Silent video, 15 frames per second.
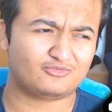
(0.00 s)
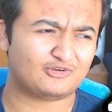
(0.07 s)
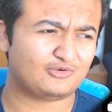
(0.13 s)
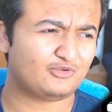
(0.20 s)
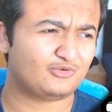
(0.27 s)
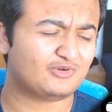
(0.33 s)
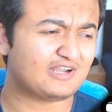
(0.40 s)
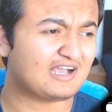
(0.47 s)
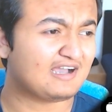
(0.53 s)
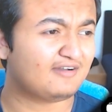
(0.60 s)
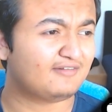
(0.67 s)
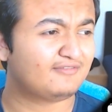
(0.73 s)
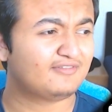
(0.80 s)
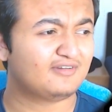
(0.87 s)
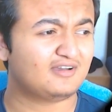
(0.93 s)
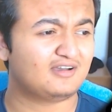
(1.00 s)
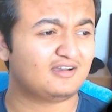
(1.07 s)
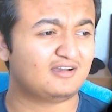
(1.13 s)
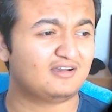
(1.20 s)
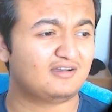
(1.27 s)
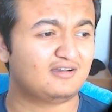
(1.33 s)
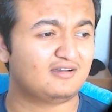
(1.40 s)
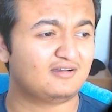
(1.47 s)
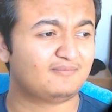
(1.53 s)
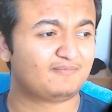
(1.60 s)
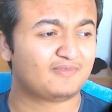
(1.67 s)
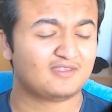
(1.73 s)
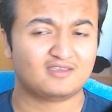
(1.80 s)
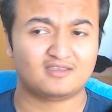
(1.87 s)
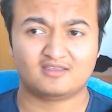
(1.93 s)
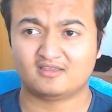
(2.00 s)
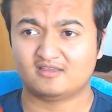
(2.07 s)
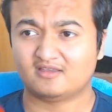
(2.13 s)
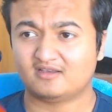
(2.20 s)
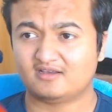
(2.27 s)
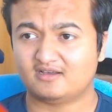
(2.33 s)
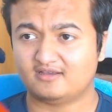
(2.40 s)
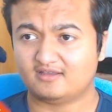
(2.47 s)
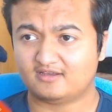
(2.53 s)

where you have I